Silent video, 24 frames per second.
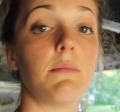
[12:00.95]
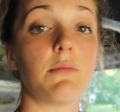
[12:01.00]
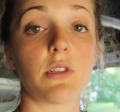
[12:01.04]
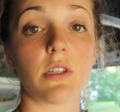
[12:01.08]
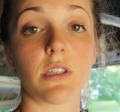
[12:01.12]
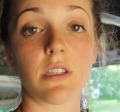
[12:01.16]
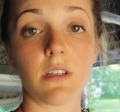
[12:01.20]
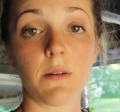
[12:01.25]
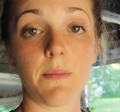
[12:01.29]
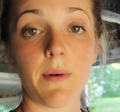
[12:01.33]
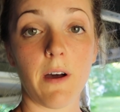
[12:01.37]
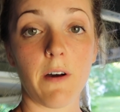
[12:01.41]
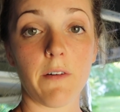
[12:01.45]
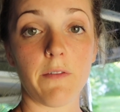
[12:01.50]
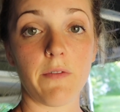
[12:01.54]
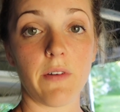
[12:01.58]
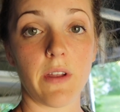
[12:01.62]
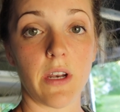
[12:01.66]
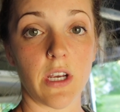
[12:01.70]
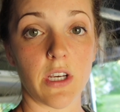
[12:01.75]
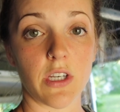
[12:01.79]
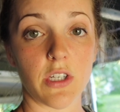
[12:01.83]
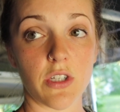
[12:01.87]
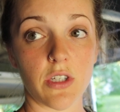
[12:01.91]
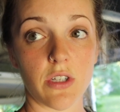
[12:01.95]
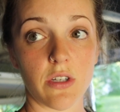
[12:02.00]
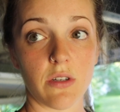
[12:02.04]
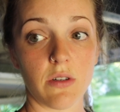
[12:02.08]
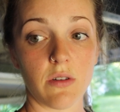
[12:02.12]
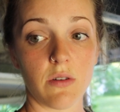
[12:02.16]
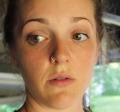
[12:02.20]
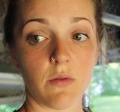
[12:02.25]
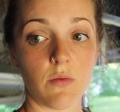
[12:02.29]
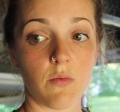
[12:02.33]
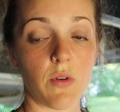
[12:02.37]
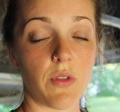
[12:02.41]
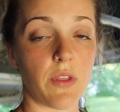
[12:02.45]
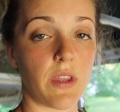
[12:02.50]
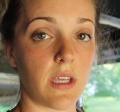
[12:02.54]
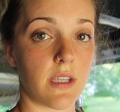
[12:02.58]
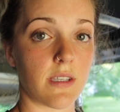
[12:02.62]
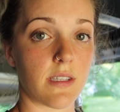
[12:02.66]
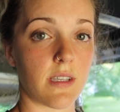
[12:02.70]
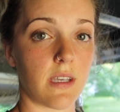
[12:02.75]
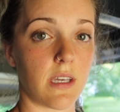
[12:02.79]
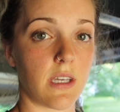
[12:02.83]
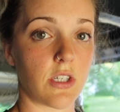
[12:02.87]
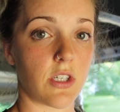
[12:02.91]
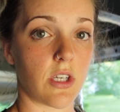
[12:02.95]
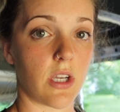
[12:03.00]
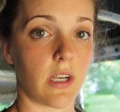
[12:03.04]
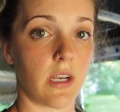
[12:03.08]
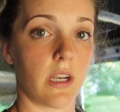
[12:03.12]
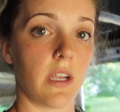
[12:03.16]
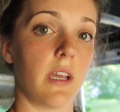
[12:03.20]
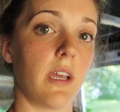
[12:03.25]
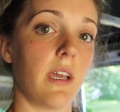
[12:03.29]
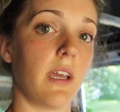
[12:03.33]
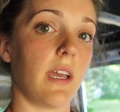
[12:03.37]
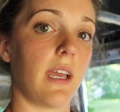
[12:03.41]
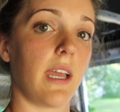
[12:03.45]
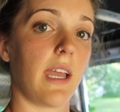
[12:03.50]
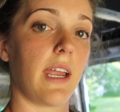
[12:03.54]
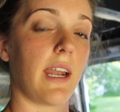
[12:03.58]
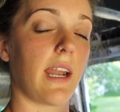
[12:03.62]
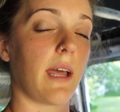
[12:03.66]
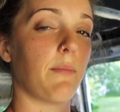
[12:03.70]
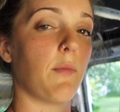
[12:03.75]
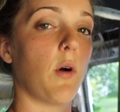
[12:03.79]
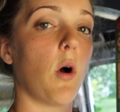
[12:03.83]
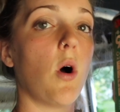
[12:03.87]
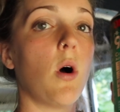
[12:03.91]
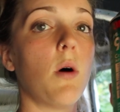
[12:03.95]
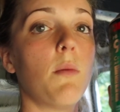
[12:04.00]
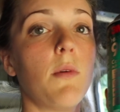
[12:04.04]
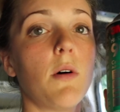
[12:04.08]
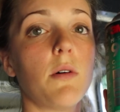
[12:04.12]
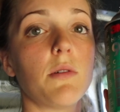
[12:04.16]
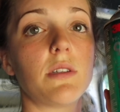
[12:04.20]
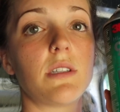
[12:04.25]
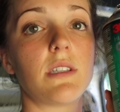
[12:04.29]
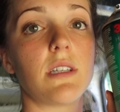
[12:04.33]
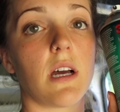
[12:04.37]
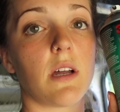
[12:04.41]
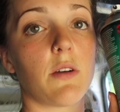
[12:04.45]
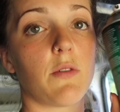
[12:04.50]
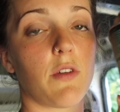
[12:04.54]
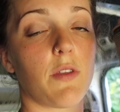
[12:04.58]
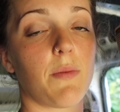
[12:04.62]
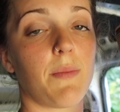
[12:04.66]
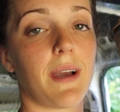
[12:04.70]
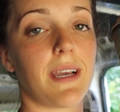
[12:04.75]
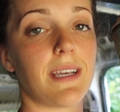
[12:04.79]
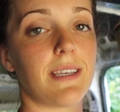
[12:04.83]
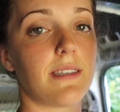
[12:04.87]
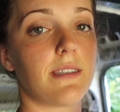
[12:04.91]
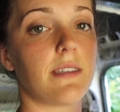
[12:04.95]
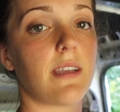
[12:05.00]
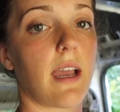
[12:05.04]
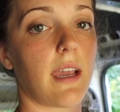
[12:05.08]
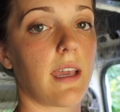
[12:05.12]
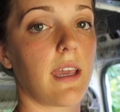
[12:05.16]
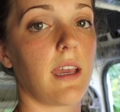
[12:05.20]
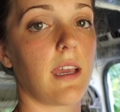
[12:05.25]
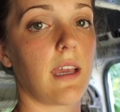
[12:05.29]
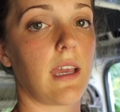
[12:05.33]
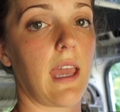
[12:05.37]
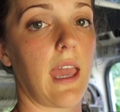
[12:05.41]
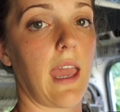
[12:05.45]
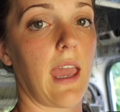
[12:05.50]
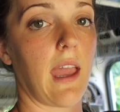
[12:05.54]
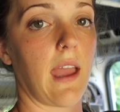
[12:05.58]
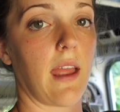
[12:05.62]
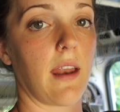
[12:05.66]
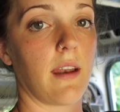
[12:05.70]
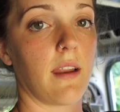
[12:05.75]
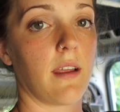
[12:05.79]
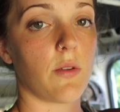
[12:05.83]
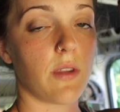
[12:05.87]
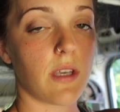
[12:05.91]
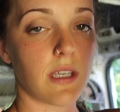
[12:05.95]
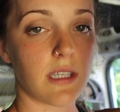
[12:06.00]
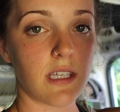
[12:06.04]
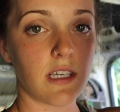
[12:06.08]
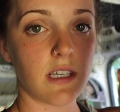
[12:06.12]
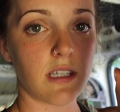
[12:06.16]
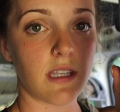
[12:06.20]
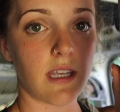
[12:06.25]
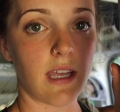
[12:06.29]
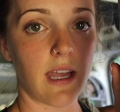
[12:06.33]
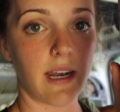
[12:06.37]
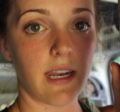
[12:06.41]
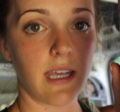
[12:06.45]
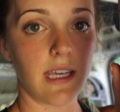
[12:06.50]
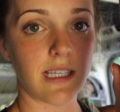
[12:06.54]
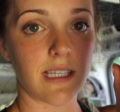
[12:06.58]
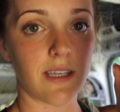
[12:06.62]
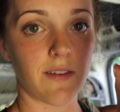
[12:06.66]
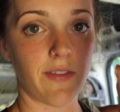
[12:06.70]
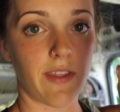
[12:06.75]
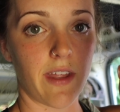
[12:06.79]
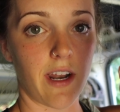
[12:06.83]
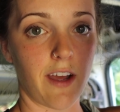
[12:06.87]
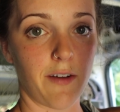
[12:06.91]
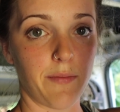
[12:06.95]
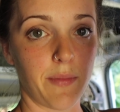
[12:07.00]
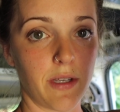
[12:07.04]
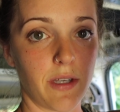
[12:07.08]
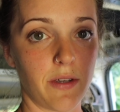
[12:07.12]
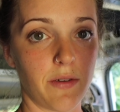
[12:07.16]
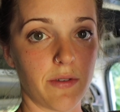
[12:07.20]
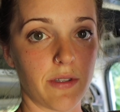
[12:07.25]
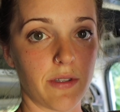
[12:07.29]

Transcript: I'm just about finished with the insulation and I'm almost done with my second can. So this is the adhesive that I've been